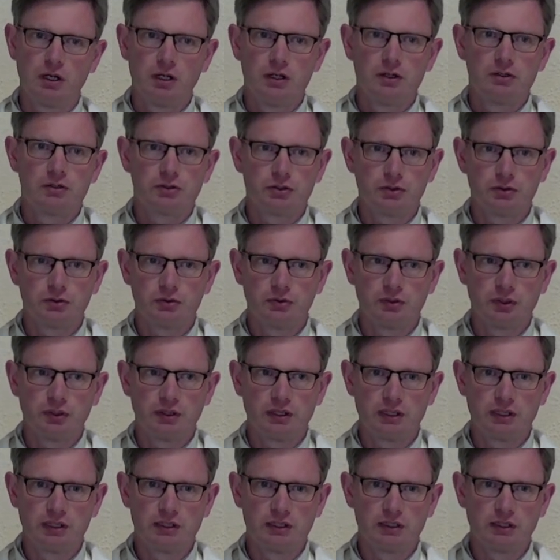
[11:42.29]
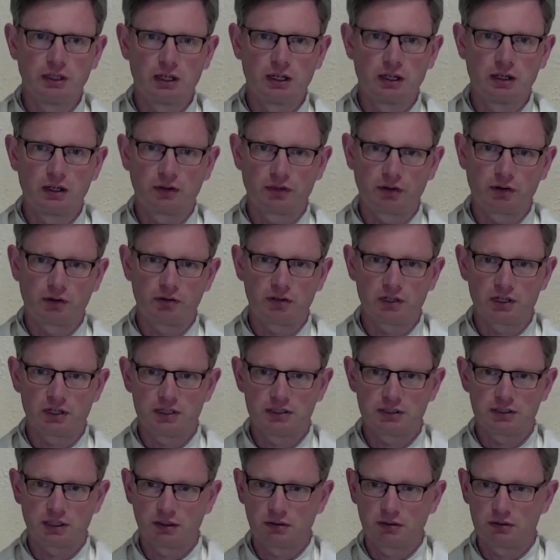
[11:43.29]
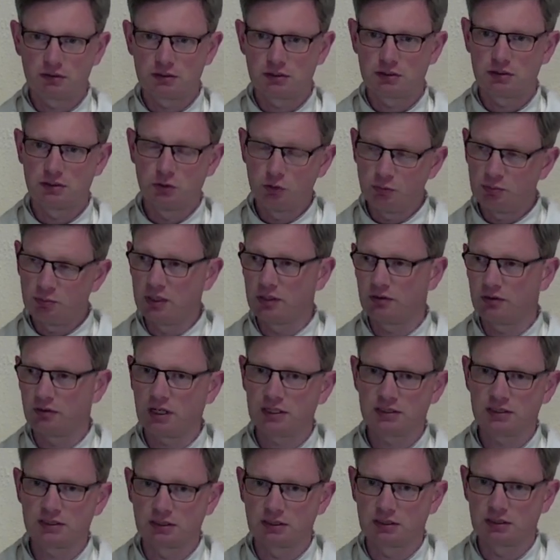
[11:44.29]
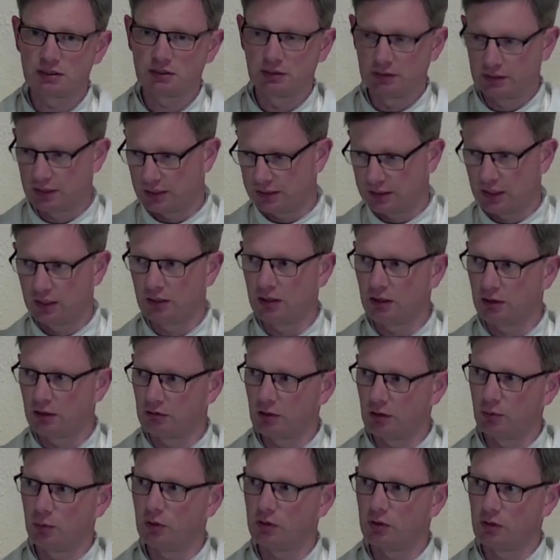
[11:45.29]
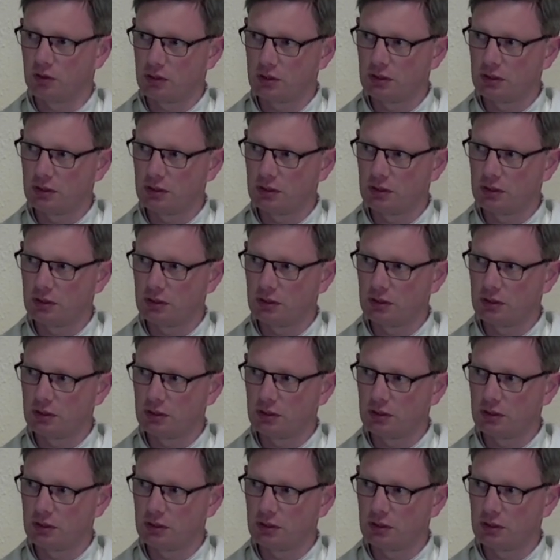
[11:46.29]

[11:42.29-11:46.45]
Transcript: to the uh, authorities, and you'd be arrested, and they'd get a reward.